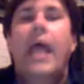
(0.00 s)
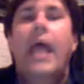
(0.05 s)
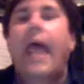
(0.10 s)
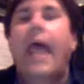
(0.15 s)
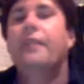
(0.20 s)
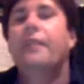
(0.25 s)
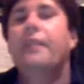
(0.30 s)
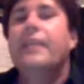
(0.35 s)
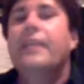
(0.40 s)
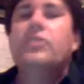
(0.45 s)

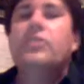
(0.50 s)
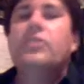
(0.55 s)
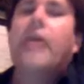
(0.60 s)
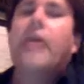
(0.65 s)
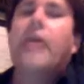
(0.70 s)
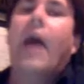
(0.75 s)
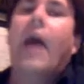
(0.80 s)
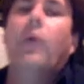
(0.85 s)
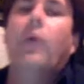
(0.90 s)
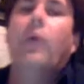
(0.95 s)
And this is
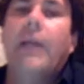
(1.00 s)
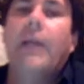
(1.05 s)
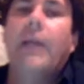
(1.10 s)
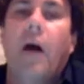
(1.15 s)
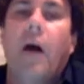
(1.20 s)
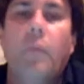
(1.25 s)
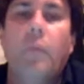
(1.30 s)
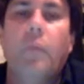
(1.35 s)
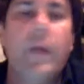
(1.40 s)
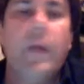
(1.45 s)
how we,
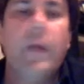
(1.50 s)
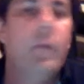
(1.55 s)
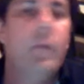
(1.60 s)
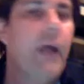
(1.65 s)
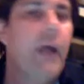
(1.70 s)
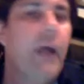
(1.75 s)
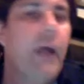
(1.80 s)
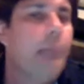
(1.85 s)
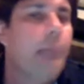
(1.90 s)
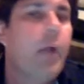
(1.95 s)
we,
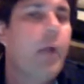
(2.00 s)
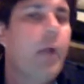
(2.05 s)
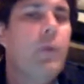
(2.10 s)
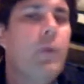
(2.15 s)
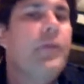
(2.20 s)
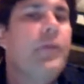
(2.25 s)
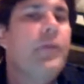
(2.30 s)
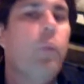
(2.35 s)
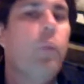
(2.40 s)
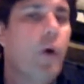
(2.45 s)
we operate
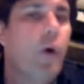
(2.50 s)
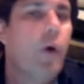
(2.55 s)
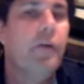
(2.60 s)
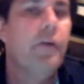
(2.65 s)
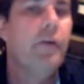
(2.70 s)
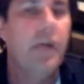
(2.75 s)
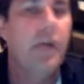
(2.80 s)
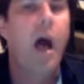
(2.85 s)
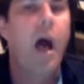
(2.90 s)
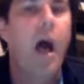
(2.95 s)
with the Word
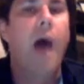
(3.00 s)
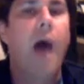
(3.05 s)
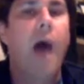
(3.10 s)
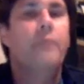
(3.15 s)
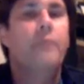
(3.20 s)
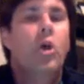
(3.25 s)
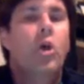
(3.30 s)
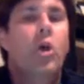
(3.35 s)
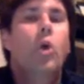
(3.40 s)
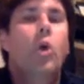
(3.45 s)
of
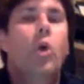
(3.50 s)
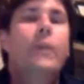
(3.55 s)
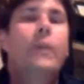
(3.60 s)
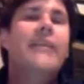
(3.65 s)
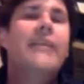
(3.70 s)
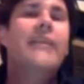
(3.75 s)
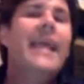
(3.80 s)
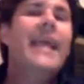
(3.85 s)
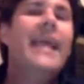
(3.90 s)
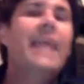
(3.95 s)
God. We
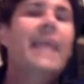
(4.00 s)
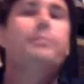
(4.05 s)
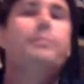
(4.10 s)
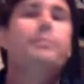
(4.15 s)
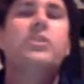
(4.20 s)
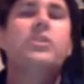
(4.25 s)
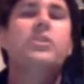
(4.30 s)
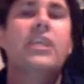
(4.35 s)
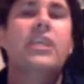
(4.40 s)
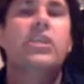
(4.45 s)
take a
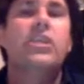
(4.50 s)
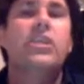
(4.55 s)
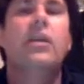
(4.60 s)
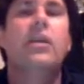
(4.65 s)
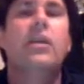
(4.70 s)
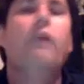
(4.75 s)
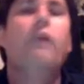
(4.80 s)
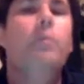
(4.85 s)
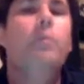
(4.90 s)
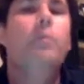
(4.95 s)
position
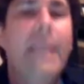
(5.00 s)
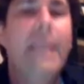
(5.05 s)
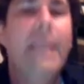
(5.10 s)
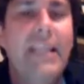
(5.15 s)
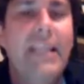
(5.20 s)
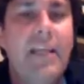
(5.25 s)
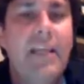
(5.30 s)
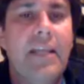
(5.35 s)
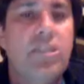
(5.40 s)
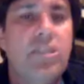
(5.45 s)
of
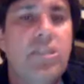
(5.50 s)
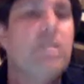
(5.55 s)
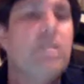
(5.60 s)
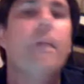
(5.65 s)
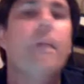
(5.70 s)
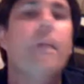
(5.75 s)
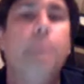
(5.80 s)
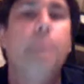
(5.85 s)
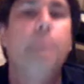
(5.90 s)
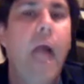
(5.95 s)
obedience,
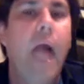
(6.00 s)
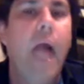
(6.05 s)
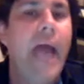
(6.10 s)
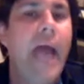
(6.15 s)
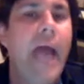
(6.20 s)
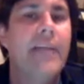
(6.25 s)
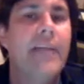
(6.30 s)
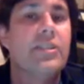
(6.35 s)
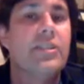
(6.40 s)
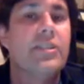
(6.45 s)

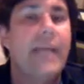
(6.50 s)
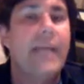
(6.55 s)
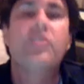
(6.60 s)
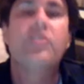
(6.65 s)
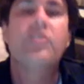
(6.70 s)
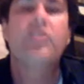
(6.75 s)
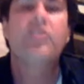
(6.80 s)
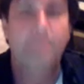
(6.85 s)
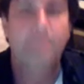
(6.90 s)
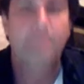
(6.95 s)
compliance, and
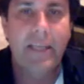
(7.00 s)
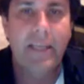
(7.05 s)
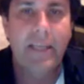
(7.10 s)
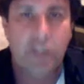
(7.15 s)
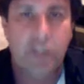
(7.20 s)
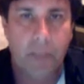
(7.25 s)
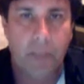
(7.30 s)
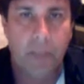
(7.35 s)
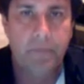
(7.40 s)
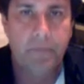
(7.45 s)

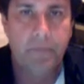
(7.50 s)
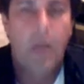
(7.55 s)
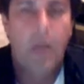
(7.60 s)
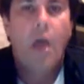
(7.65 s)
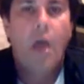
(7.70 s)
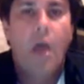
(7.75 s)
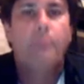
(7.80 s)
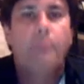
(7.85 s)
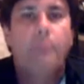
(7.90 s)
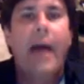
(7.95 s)
submission
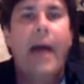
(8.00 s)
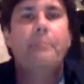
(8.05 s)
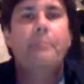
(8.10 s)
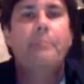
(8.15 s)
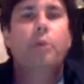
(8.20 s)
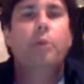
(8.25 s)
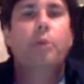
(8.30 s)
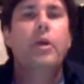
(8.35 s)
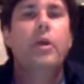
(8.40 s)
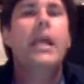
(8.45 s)
by
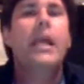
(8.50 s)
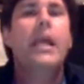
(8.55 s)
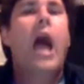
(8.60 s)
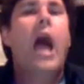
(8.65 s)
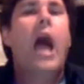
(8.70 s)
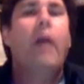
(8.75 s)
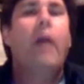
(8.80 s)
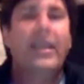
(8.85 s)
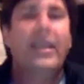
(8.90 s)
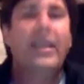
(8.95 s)
putting
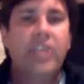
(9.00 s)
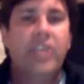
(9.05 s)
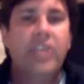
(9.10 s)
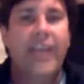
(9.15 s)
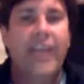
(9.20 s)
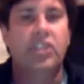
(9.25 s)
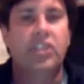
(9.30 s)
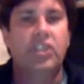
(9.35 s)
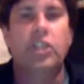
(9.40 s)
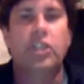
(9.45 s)
our
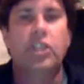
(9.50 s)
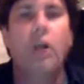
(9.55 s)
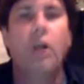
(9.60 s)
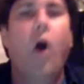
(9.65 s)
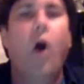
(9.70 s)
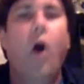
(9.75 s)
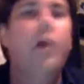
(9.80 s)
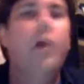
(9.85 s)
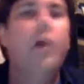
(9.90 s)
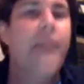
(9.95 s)
attention
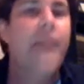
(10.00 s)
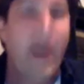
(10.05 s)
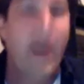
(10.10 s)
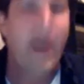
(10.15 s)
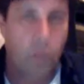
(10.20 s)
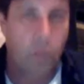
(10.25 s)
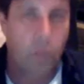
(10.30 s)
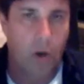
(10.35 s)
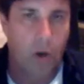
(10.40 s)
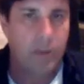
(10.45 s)
on
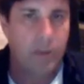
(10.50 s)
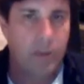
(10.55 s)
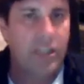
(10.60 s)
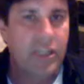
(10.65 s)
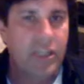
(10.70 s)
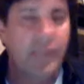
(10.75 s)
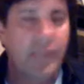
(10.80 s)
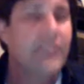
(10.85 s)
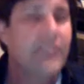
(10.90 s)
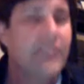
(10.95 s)
that Word.
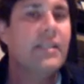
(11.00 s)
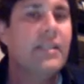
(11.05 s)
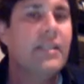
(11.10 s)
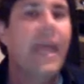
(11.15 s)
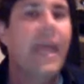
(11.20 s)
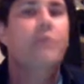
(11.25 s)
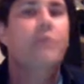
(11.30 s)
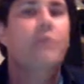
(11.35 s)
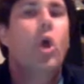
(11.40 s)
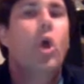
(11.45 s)
See, this
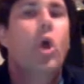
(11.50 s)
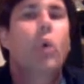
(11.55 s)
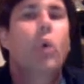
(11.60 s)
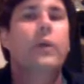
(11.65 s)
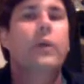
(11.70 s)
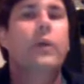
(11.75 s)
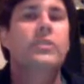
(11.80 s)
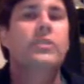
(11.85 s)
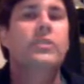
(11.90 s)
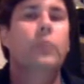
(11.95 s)
thing
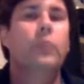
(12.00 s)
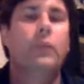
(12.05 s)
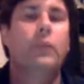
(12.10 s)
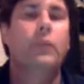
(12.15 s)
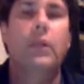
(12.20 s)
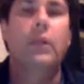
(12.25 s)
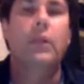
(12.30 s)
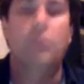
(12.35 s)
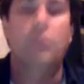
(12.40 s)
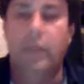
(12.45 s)
will,
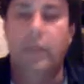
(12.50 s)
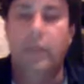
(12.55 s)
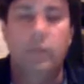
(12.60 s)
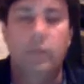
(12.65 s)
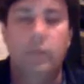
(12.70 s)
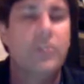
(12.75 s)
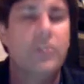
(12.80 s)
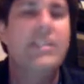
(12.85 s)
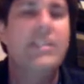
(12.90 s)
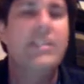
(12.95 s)
will, will,
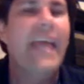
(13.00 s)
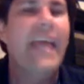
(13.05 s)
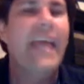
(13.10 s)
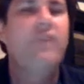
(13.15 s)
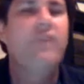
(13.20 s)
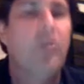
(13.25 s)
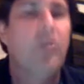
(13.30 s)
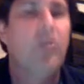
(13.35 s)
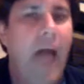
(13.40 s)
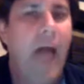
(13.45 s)
will save
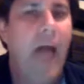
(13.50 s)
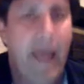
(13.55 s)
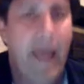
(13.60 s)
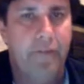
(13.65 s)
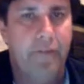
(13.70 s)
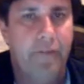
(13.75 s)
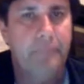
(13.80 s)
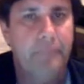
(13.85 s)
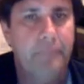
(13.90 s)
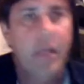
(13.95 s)
your life.